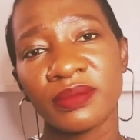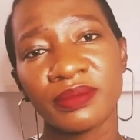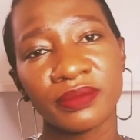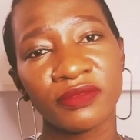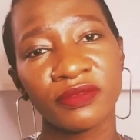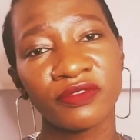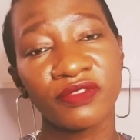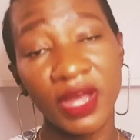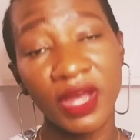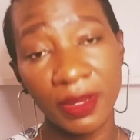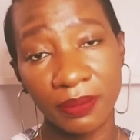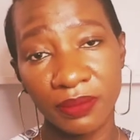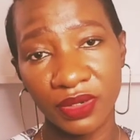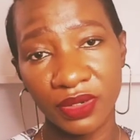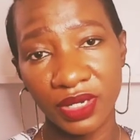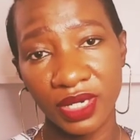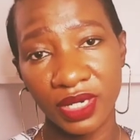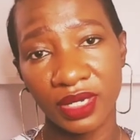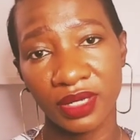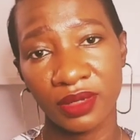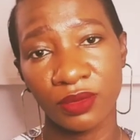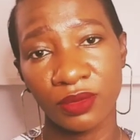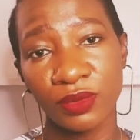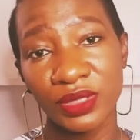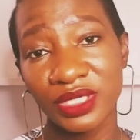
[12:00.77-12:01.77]
fabric,
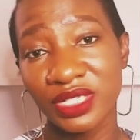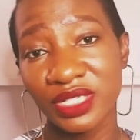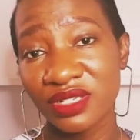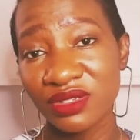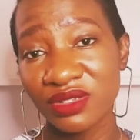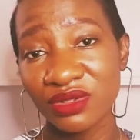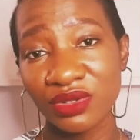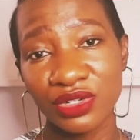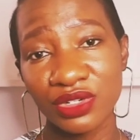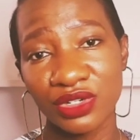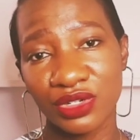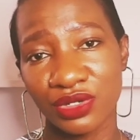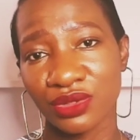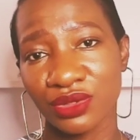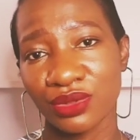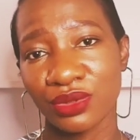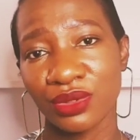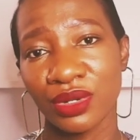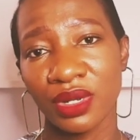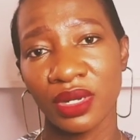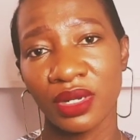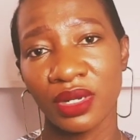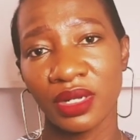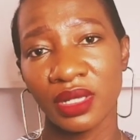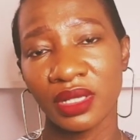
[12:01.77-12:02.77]
which is not true.
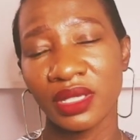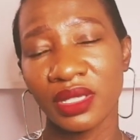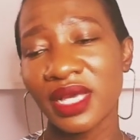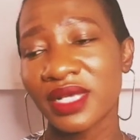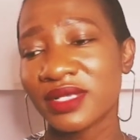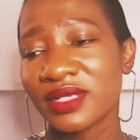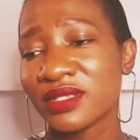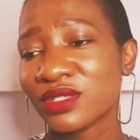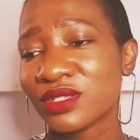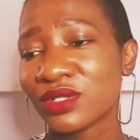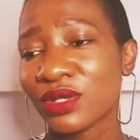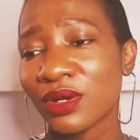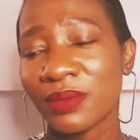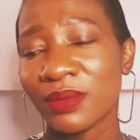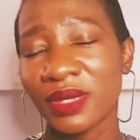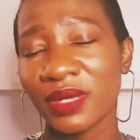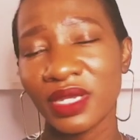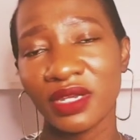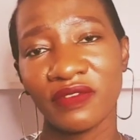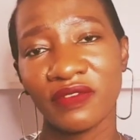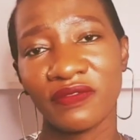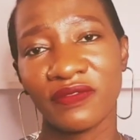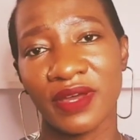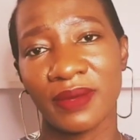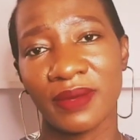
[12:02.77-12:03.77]
There are so many
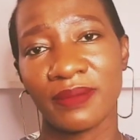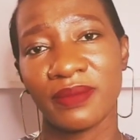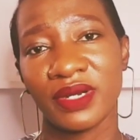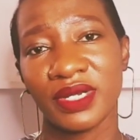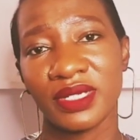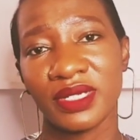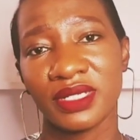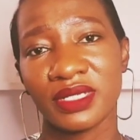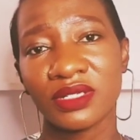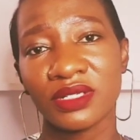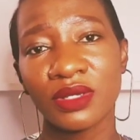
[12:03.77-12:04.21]
fabrics.